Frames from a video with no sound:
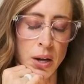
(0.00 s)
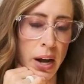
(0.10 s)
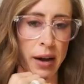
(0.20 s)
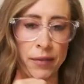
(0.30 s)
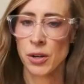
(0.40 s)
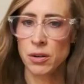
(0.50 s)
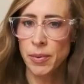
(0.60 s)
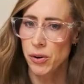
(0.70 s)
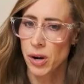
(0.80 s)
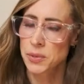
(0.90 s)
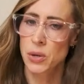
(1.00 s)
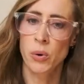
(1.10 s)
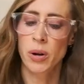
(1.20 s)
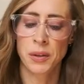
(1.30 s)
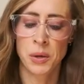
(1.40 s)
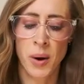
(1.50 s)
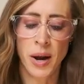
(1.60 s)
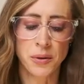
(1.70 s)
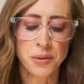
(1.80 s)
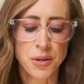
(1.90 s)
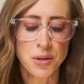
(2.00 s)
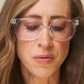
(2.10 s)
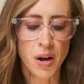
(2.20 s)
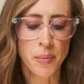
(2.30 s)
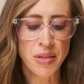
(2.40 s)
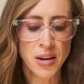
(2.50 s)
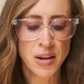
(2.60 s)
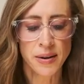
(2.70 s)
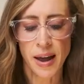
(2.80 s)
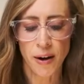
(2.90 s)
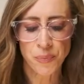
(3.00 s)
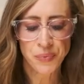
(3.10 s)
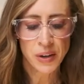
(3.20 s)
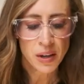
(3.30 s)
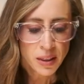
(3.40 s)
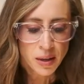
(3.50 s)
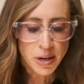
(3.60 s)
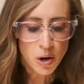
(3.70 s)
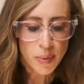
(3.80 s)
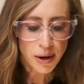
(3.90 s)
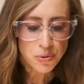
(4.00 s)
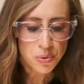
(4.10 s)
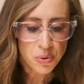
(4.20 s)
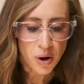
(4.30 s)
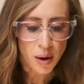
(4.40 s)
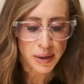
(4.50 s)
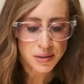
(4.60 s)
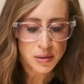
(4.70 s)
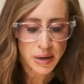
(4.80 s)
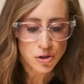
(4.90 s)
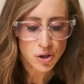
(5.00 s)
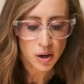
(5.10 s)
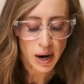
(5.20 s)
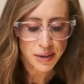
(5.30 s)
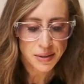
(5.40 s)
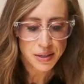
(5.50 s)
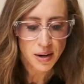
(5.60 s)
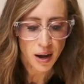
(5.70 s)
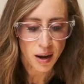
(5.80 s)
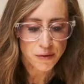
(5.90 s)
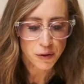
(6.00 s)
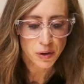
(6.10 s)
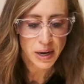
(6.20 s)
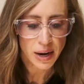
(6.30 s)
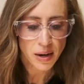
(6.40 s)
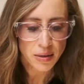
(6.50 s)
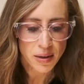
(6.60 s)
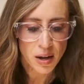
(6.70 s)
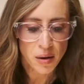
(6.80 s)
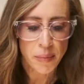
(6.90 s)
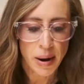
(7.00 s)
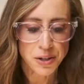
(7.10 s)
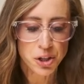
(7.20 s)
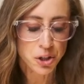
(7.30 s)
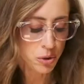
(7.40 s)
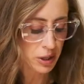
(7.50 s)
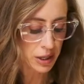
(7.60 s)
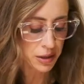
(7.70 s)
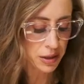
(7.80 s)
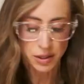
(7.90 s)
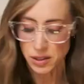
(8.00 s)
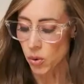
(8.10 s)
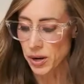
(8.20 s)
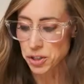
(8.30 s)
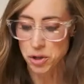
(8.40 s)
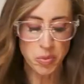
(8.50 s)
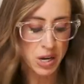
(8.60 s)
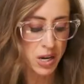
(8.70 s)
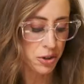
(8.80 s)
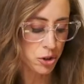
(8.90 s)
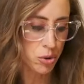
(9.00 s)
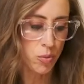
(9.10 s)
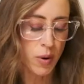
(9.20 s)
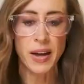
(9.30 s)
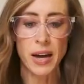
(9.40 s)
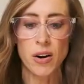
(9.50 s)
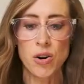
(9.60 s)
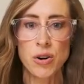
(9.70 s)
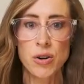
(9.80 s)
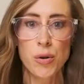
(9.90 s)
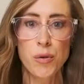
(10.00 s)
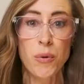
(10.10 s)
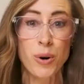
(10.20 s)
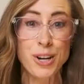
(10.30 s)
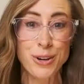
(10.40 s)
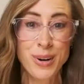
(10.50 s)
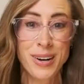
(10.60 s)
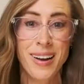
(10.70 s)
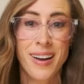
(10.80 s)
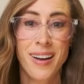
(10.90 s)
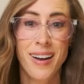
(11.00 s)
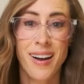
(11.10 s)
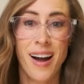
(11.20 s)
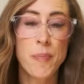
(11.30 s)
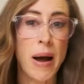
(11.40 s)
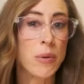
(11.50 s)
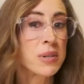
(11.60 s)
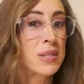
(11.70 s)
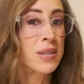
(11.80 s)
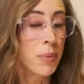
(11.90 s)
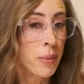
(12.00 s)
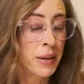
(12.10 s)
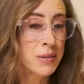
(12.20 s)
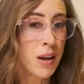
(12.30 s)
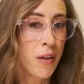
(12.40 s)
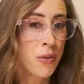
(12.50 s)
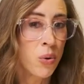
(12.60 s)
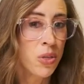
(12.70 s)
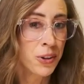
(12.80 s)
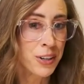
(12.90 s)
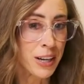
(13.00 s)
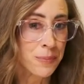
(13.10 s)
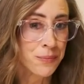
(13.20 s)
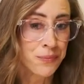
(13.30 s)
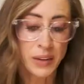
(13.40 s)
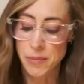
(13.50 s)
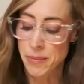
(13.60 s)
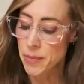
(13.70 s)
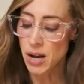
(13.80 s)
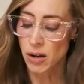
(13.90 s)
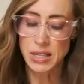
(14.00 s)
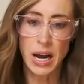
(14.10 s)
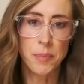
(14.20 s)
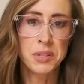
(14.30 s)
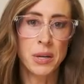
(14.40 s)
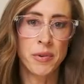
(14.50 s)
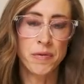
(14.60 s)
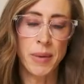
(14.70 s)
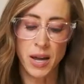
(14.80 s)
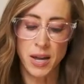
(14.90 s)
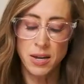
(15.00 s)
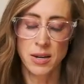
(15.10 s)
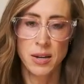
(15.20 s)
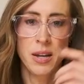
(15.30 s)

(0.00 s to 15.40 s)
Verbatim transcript: haven't heard about grapeseed oil in a while, so you've got me thinking now. Let me go back through the comments and make sure I did not forget anything. My to-do list is going to be to write that article for you about supplements on the Whole 30. And maybe I'll tap some of my